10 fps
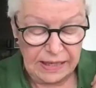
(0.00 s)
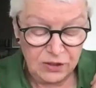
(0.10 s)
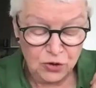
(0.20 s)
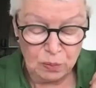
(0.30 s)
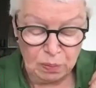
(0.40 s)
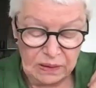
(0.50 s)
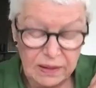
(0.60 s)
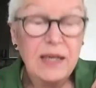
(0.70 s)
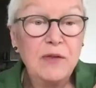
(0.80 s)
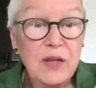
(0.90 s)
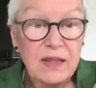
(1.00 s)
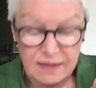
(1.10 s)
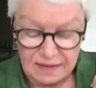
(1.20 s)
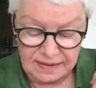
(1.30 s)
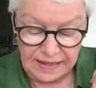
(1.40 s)
actual belief that
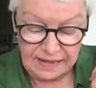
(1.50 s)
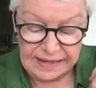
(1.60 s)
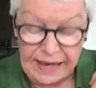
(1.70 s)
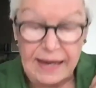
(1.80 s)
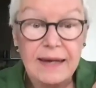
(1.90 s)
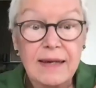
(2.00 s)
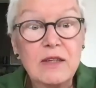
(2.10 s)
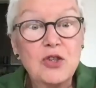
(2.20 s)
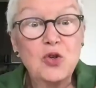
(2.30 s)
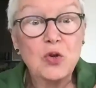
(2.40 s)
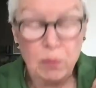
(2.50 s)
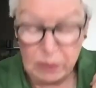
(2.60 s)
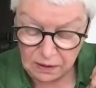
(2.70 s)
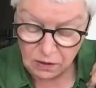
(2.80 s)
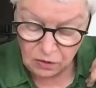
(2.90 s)
the state can and should
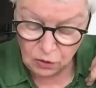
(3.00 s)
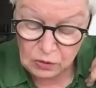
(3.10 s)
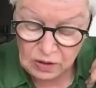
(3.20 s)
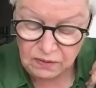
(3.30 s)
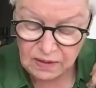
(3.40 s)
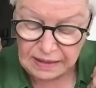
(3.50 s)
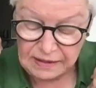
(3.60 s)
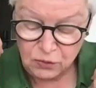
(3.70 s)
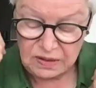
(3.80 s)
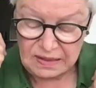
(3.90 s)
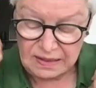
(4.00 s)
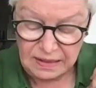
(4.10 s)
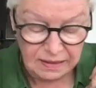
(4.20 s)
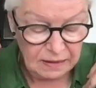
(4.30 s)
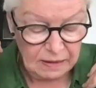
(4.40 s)
be not only the
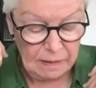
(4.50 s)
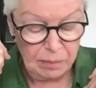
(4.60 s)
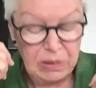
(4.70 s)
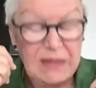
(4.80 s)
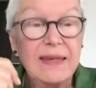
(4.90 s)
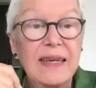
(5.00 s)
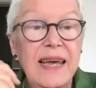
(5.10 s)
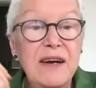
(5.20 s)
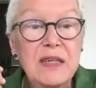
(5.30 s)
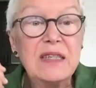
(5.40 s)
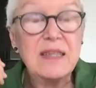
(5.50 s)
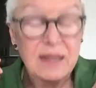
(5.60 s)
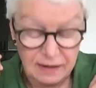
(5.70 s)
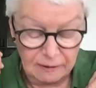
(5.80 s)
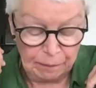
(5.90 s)
addressee, but the
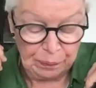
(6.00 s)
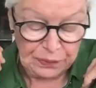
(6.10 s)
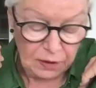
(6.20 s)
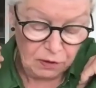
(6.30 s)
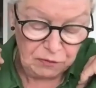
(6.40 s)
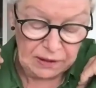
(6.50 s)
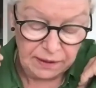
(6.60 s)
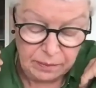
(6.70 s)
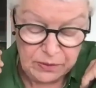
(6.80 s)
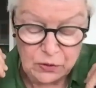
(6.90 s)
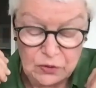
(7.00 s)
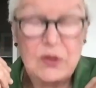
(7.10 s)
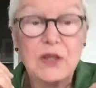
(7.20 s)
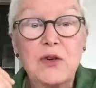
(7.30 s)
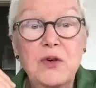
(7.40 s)
guarantee of claims to
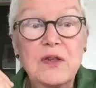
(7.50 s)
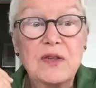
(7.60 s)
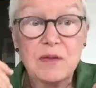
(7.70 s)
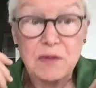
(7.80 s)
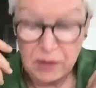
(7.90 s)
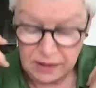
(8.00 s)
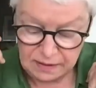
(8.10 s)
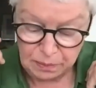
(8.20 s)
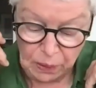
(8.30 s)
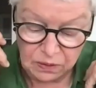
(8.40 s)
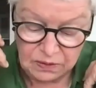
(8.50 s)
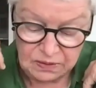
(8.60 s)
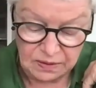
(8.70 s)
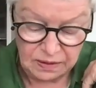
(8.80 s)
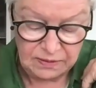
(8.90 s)
secure civil rights
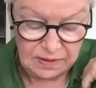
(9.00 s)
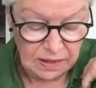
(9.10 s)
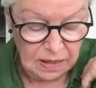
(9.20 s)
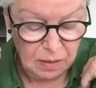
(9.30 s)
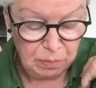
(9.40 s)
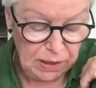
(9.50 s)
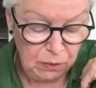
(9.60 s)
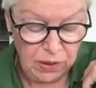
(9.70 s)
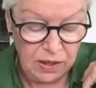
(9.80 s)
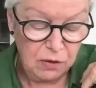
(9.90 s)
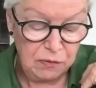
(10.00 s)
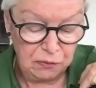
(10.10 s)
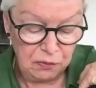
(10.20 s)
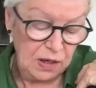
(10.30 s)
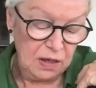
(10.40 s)
politics by way
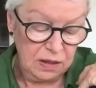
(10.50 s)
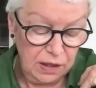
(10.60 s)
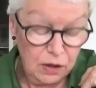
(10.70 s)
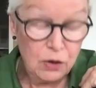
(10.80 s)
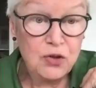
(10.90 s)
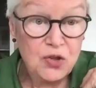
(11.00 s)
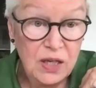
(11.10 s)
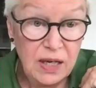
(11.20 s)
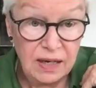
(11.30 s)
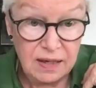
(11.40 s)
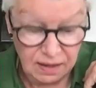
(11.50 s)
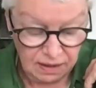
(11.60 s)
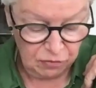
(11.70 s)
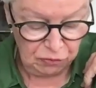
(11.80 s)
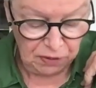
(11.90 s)
of negotiating
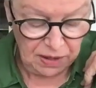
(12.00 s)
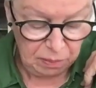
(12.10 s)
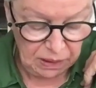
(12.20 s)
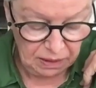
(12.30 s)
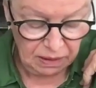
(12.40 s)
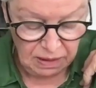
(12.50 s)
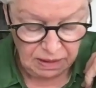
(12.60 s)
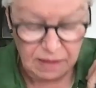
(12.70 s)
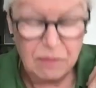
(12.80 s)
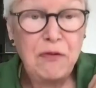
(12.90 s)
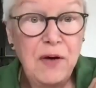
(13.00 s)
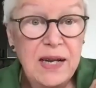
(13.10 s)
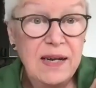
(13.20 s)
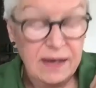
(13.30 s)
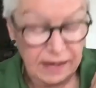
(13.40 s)
and framing and
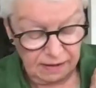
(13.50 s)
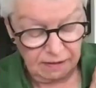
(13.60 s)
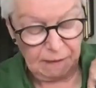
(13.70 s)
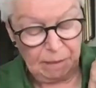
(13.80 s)
funding